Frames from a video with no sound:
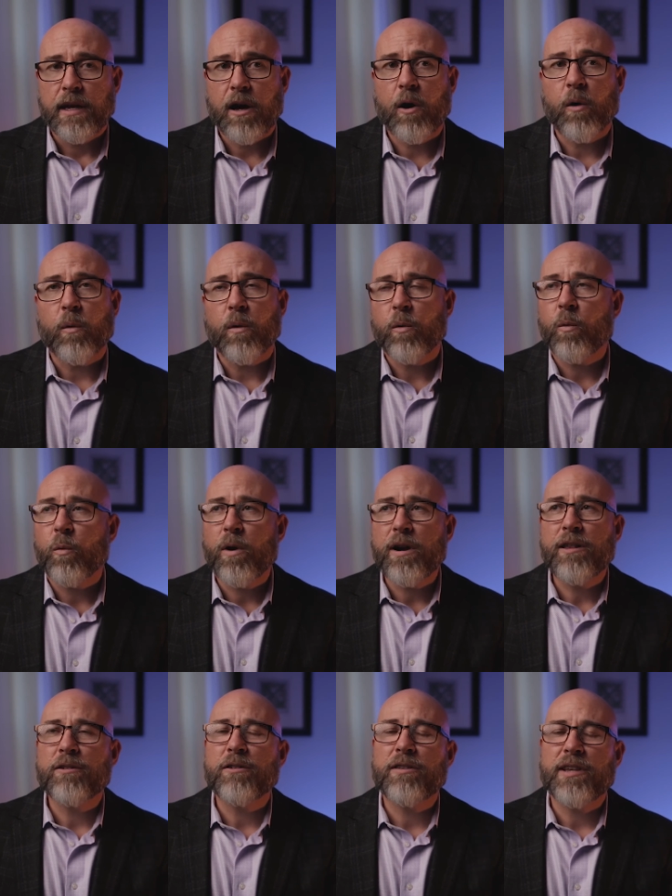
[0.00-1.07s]
One
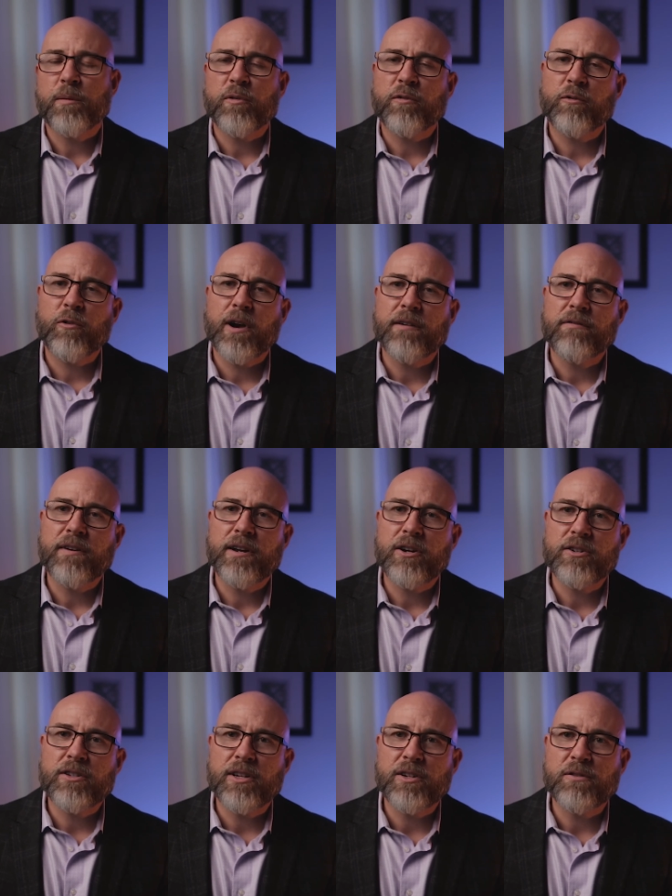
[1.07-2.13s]
other thing before I
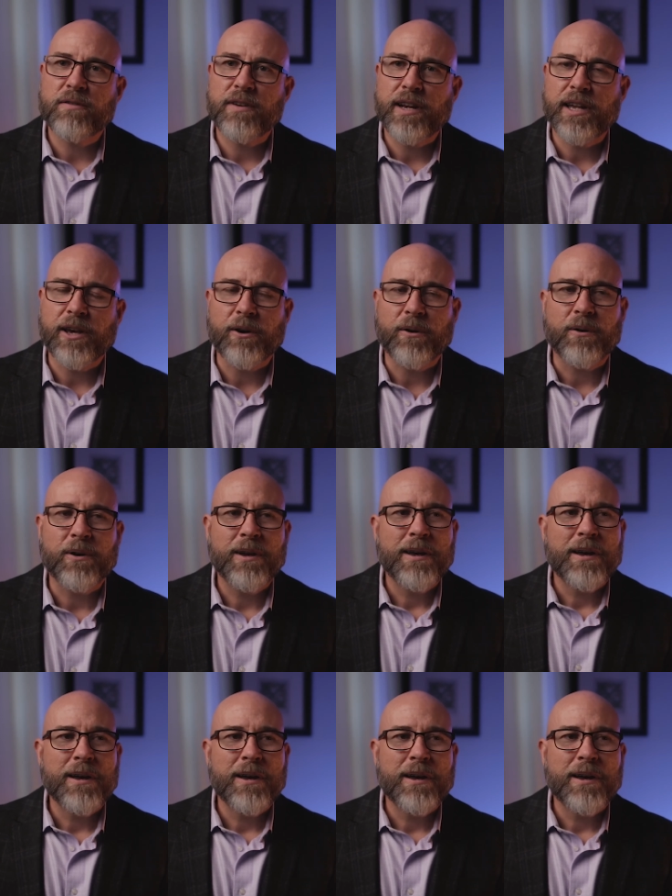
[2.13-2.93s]
finish this video,